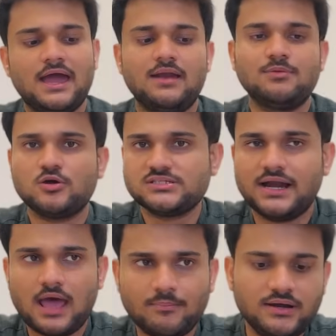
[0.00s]
And because
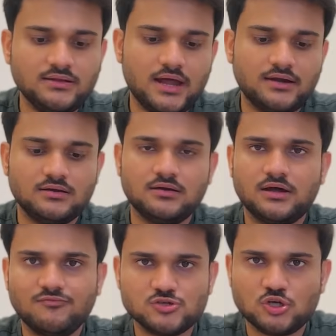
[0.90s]
that happened, that uh,
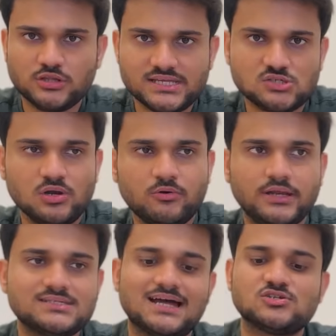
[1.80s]
confusion on the SQL
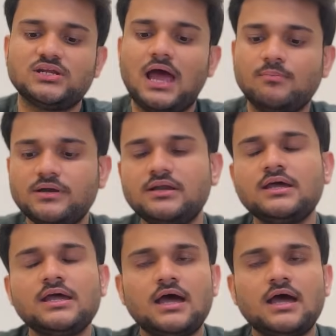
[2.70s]
queries actually happened.